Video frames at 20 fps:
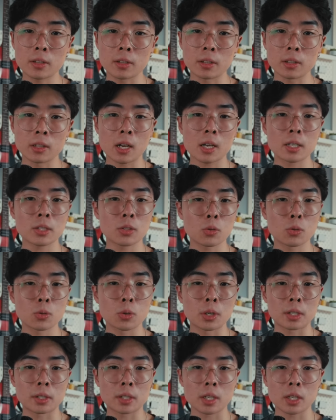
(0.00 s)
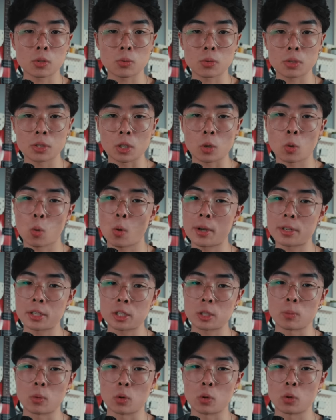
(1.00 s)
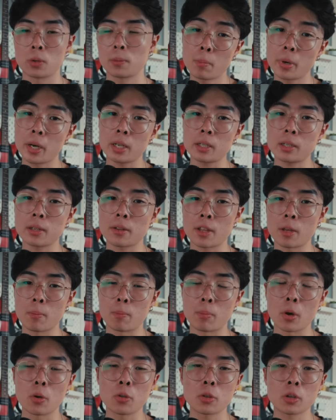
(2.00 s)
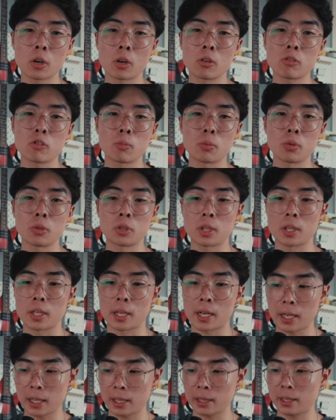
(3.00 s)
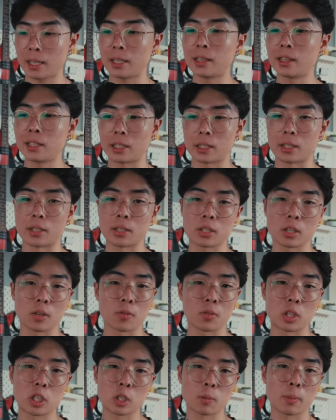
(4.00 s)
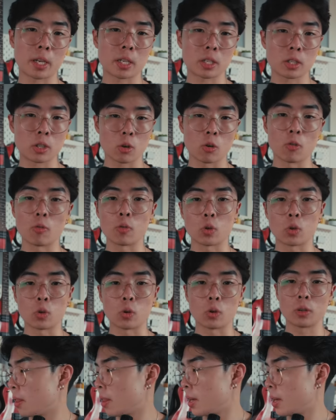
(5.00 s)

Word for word: the last two accessories are quite small, but they both contribute to the cleanliness of the space overall.